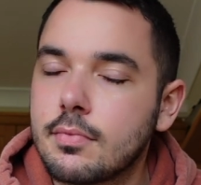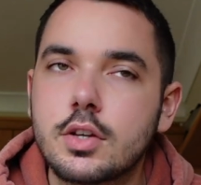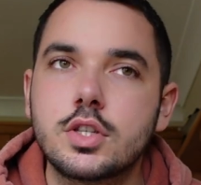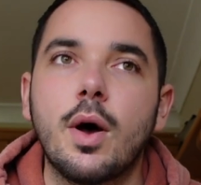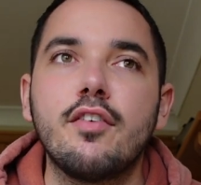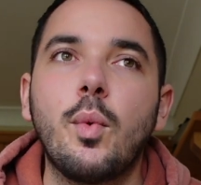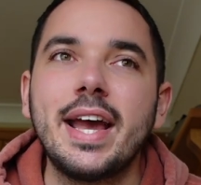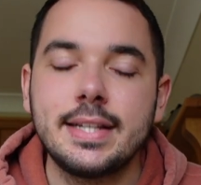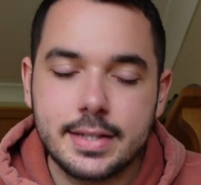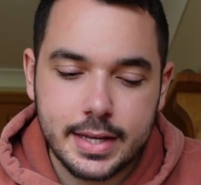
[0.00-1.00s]
So I've
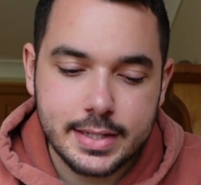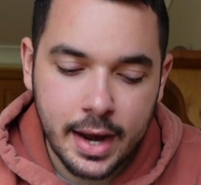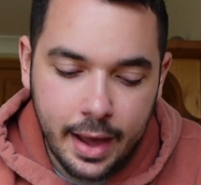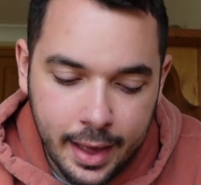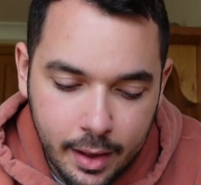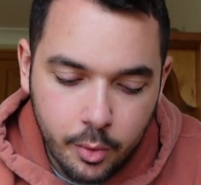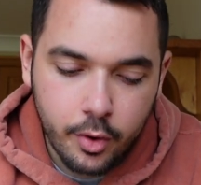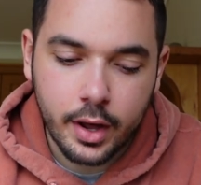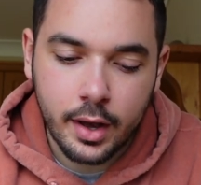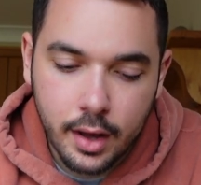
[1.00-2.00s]
waited an hour
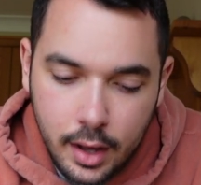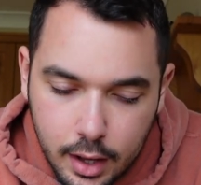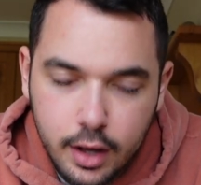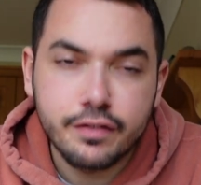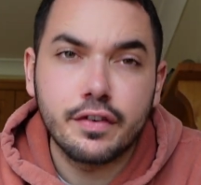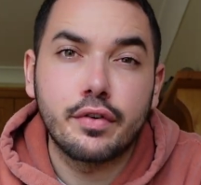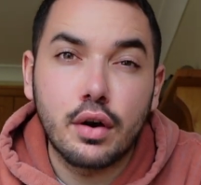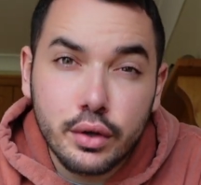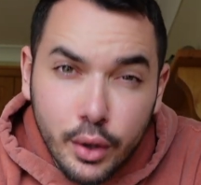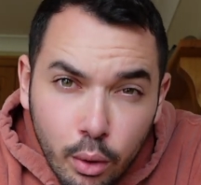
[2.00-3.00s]
and a half for
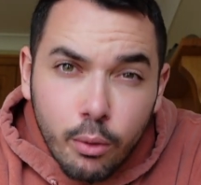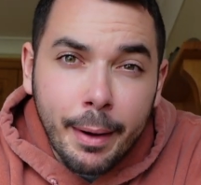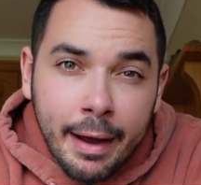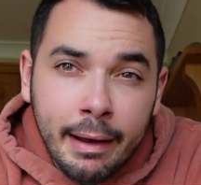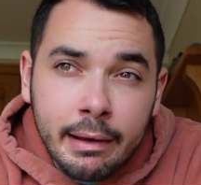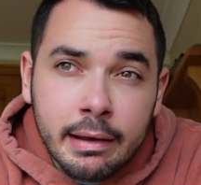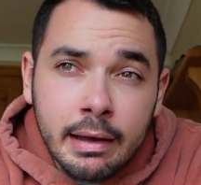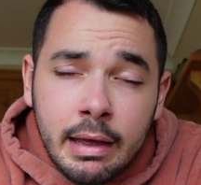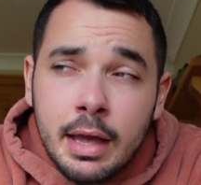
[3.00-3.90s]
a call back